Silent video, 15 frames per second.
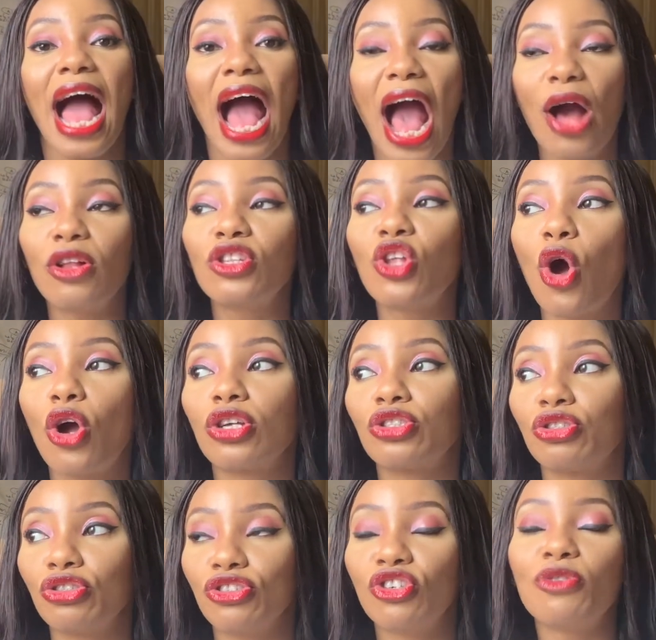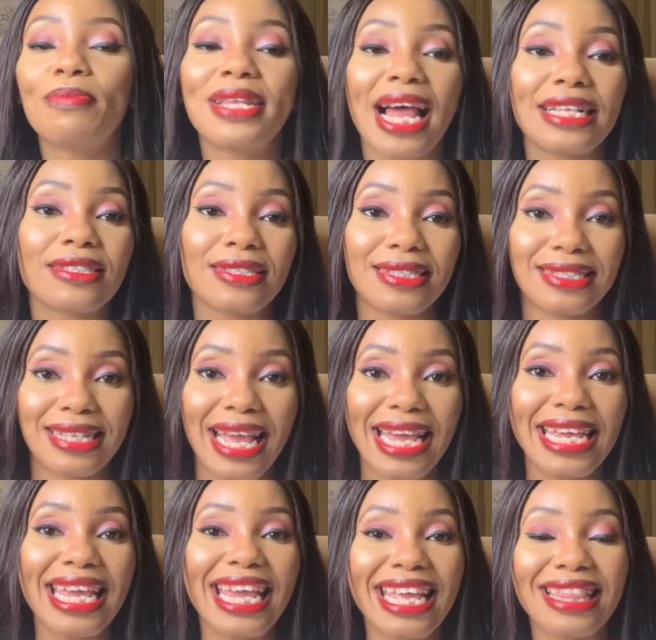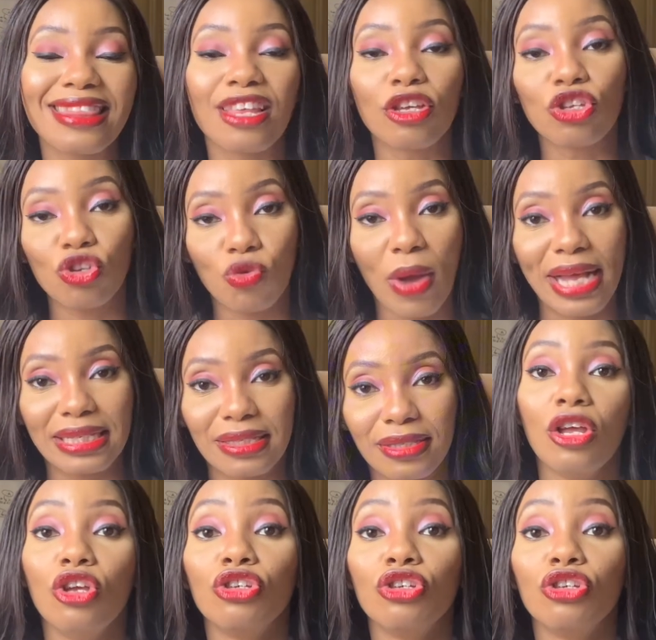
how long do you plan to stay in the US?